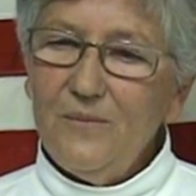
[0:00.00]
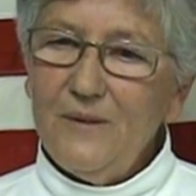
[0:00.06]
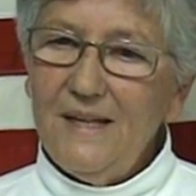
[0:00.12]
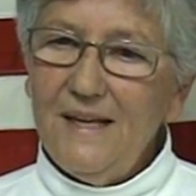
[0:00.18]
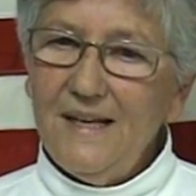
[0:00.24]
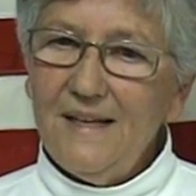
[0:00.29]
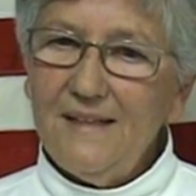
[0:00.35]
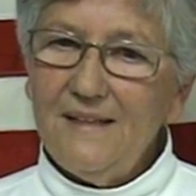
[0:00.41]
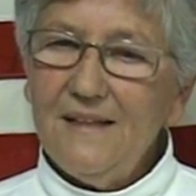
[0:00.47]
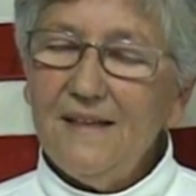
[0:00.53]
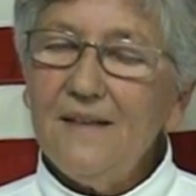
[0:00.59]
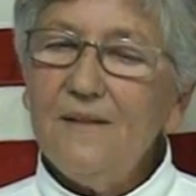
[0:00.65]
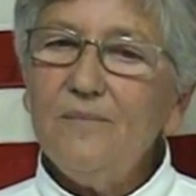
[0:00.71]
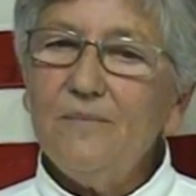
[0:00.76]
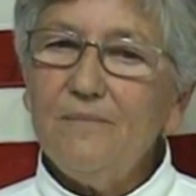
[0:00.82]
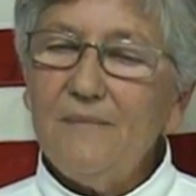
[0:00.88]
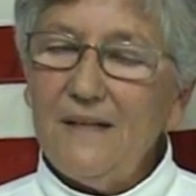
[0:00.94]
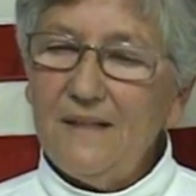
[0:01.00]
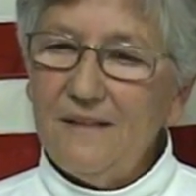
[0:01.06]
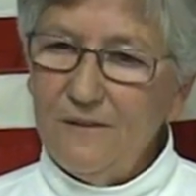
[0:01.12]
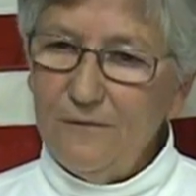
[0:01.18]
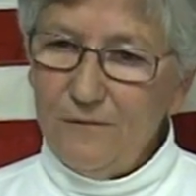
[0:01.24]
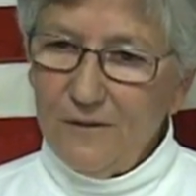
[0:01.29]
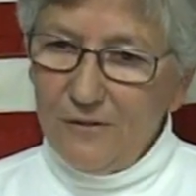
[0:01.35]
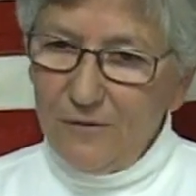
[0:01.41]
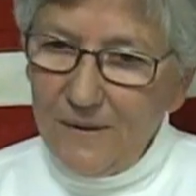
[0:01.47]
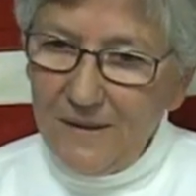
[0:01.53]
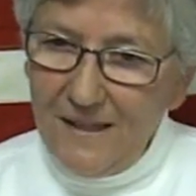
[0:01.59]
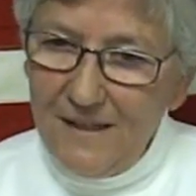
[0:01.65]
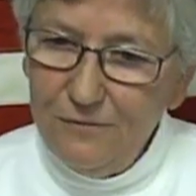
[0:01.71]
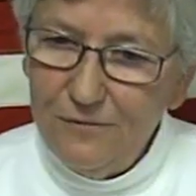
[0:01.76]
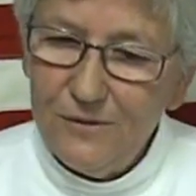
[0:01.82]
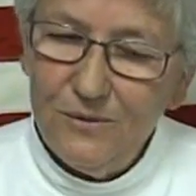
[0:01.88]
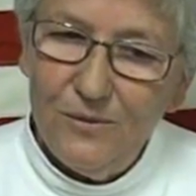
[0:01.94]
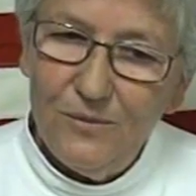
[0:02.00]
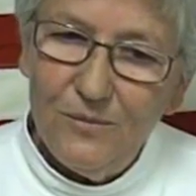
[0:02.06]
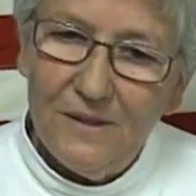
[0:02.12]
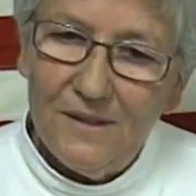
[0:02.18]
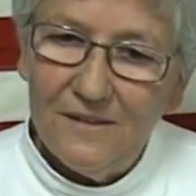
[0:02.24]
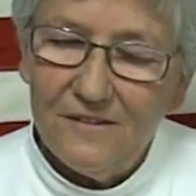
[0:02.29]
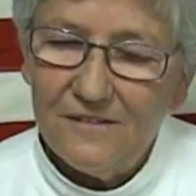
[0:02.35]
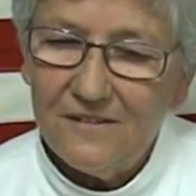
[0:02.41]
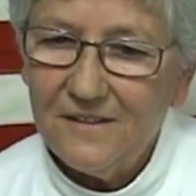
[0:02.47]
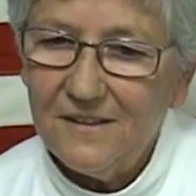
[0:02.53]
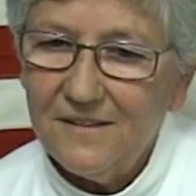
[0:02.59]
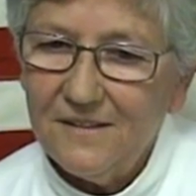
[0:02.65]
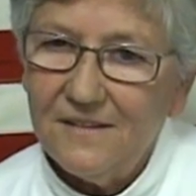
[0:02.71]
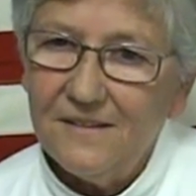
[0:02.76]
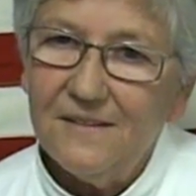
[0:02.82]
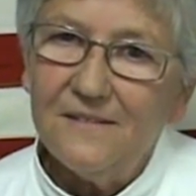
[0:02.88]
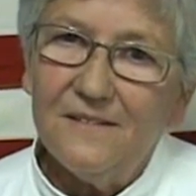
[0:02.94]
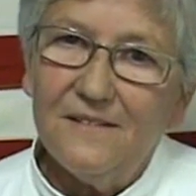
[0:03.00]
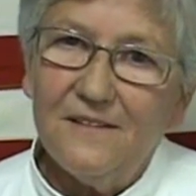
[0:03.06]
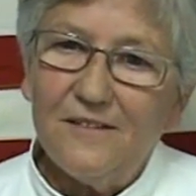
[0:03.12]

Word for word: We had uh, my, the first one I flew was uh,